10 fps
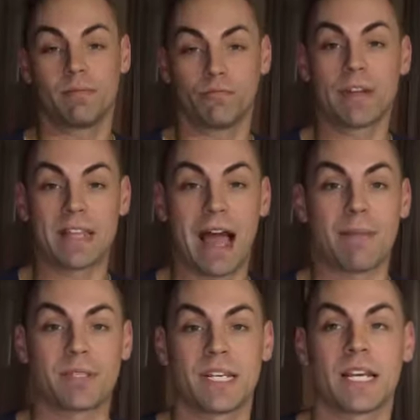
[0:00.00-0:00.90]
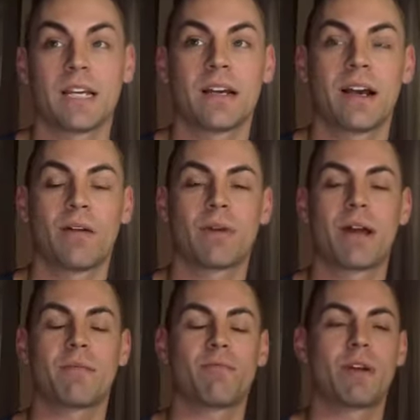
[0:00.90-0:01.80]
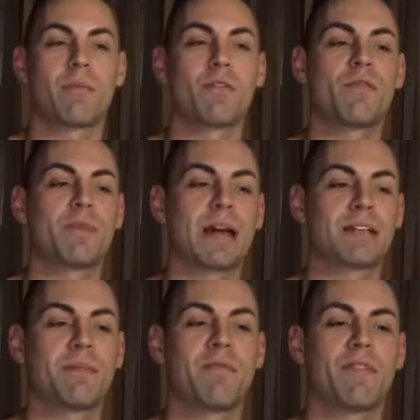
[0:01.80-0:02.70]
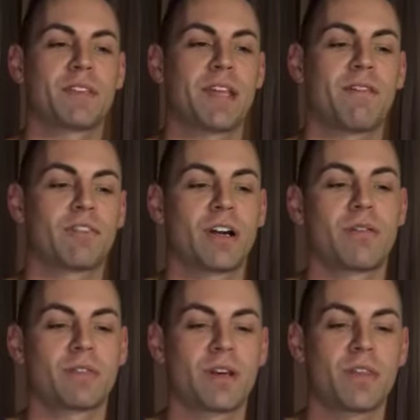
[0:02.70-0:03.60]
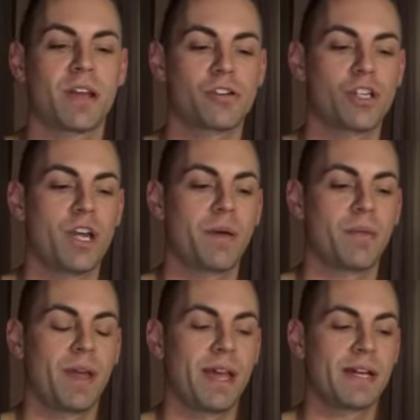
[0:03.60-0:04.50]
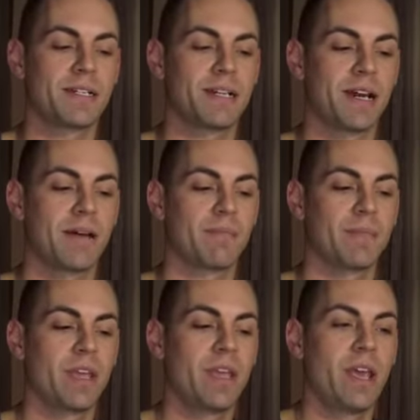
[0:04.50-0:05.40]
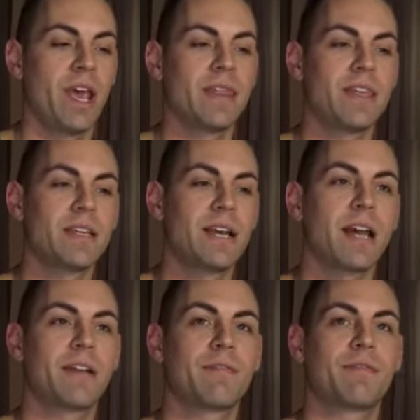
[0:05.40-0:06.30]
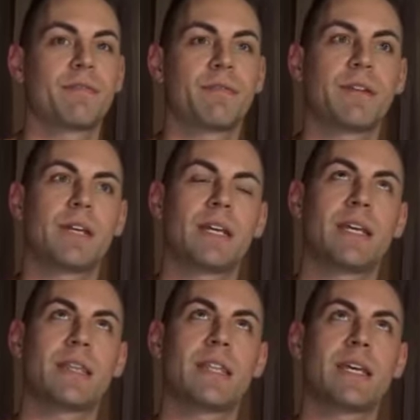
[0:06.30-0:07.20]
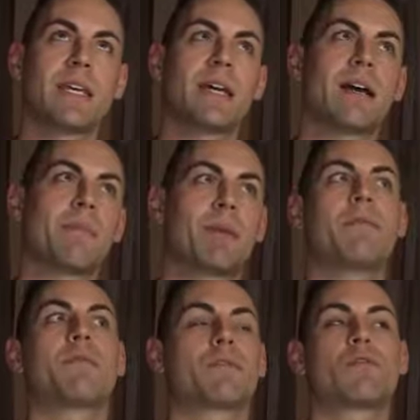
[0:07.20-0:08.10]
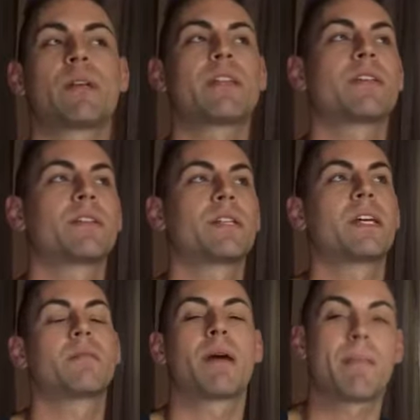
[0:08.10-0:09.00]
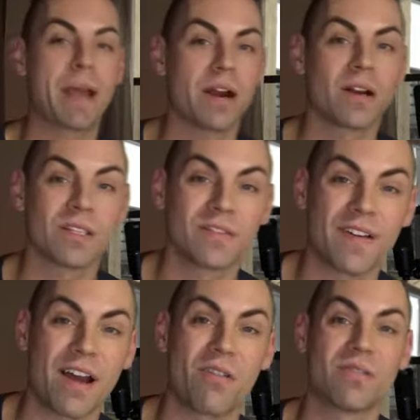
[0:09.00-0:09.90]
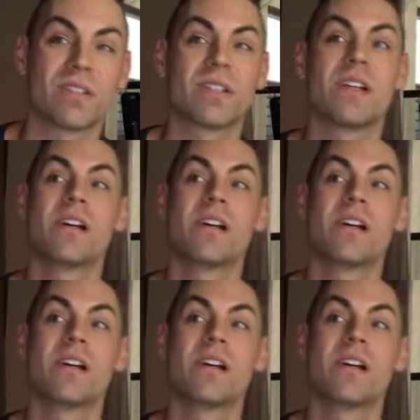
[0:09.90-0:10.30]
relapsing when I moved back to Memphis after I was on that ship, and then kind of in the I believe it was 2013, my parents found